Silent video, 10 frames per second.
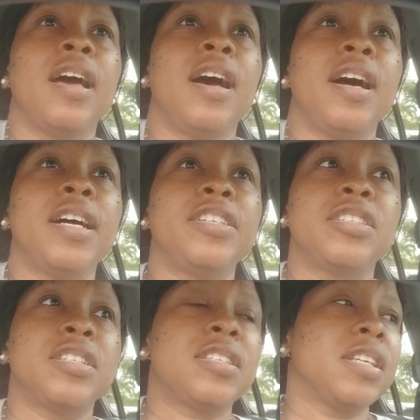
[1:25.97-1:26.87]
I
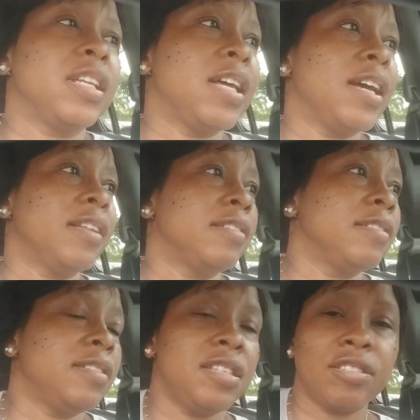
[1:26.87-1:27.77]
just think that
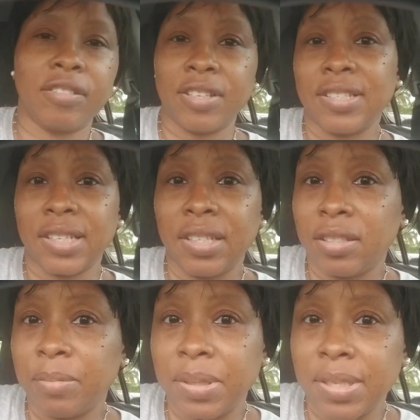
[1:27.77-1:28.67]
these are things that need
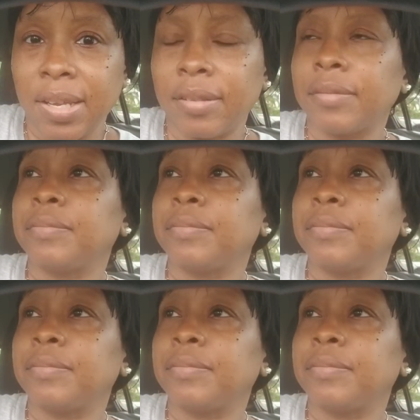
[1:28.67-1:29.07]
to be said.